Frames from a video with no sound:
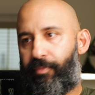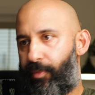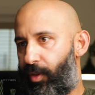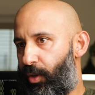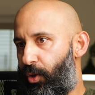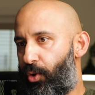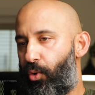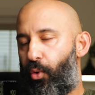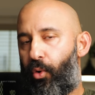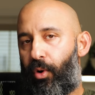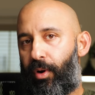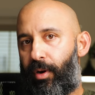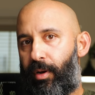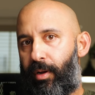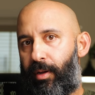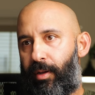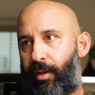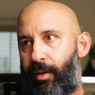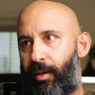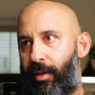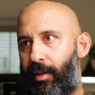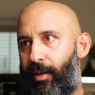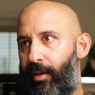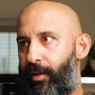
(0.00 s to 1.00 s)
your
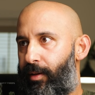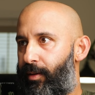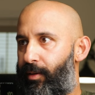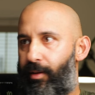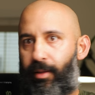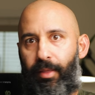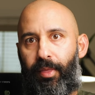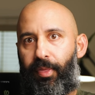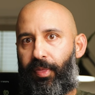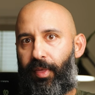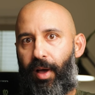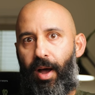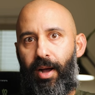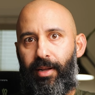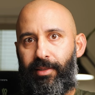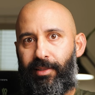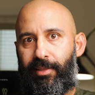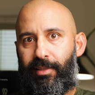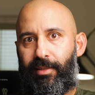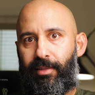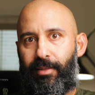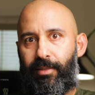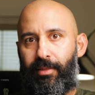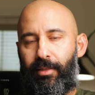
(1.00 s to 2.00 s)

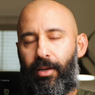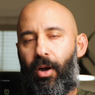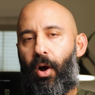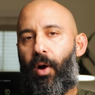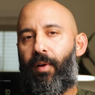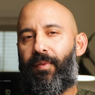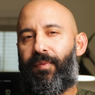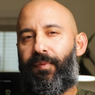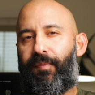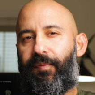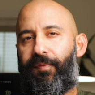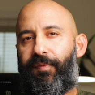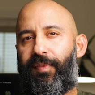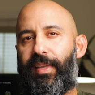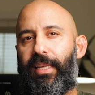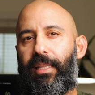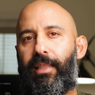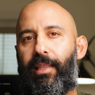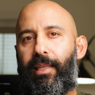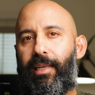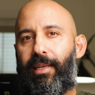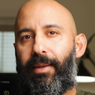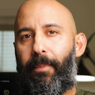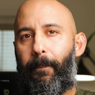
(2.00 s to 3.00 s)
thoughts are
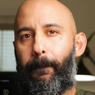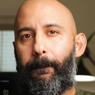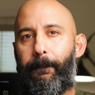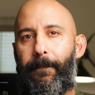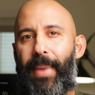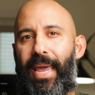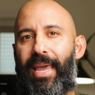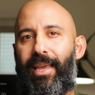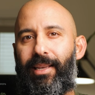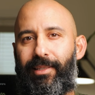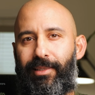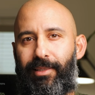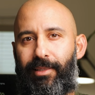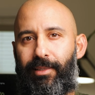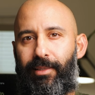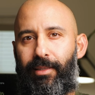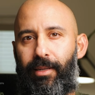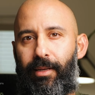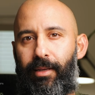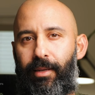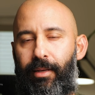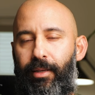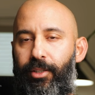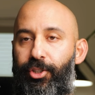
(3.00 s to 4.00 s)
feeling
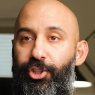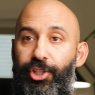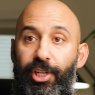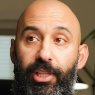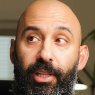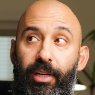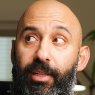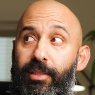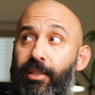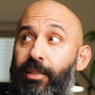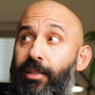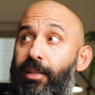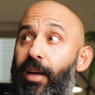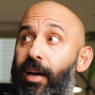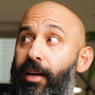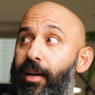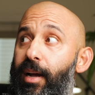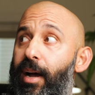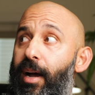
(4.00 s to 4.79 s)
based. She looks stuck